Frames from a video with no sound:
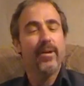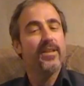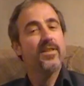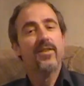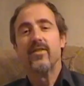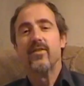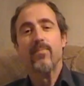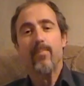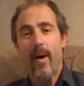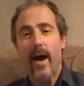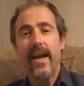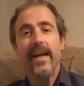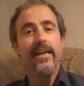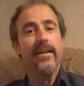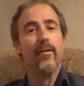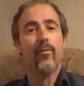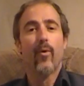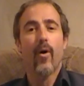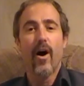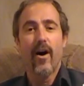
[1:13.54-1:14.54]
but despite
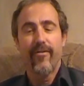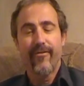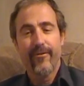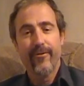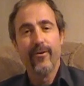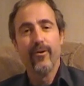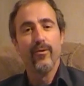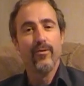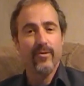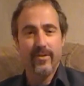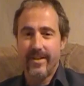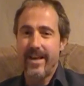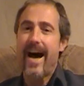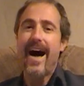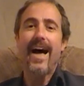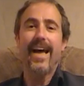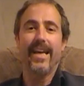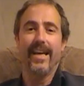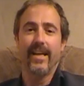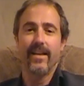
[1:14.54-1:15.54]
a raw food
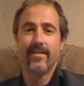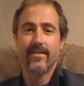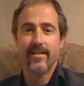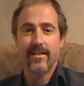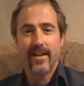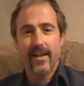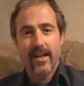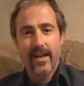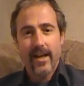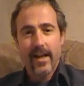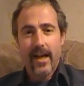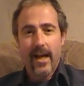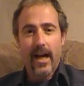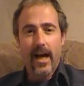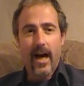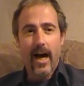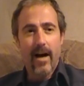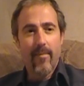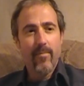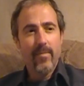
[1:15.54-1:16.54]
diet,
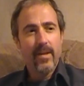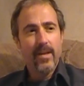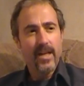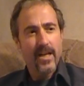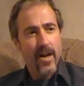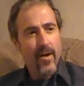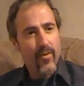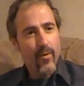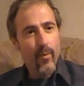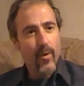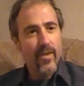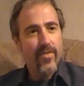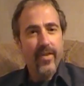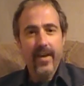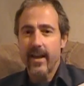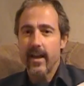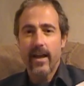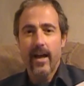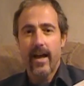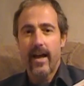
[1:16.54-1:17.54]
uh, you know, the one
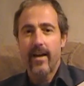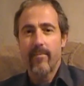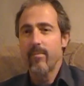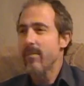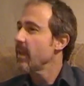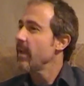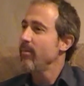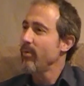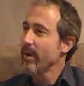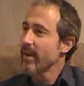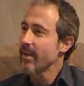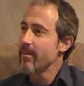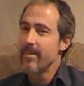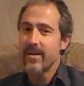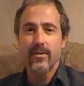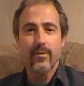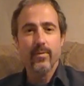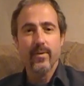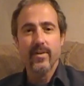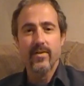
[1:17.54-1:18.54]
thing uh, he really
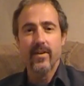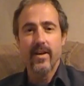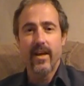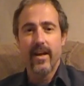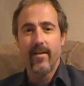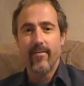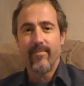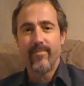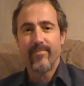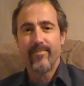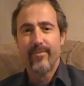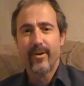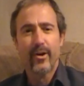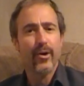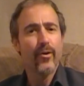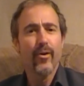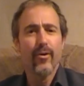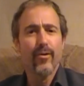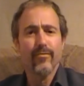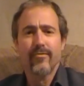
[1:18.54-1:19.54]
missed was a, a
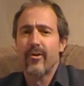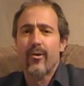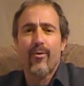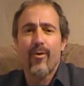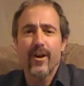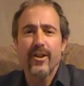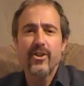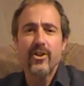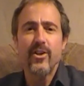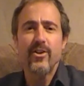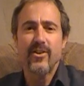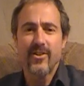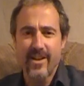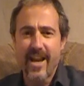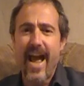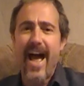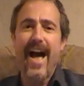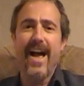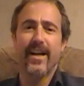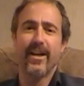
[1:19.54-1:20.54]
good old crunchy
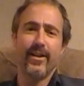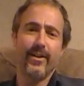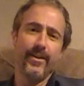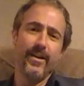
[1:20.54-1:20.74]
snack